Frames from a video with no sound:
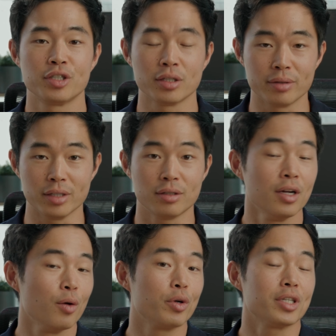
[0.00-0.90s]
Generator,
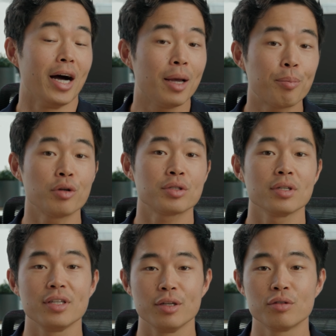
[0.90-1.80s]
which I
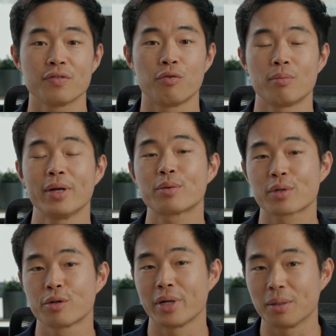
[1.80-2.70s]
personally use for my
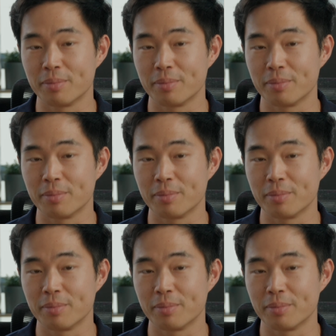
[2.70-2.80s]
recruiting